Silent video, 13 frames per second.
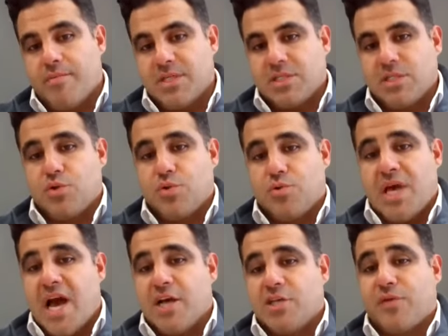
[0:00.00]
business through
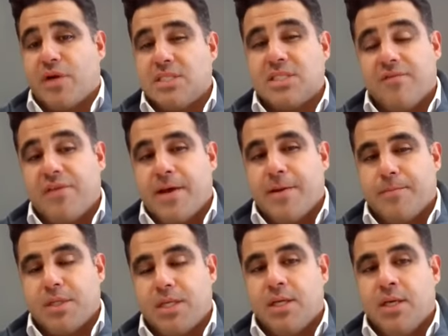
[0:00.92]
cash, friends and
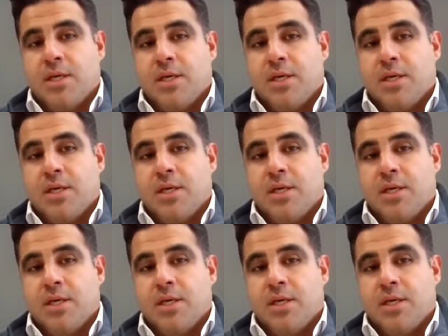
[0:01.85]
family,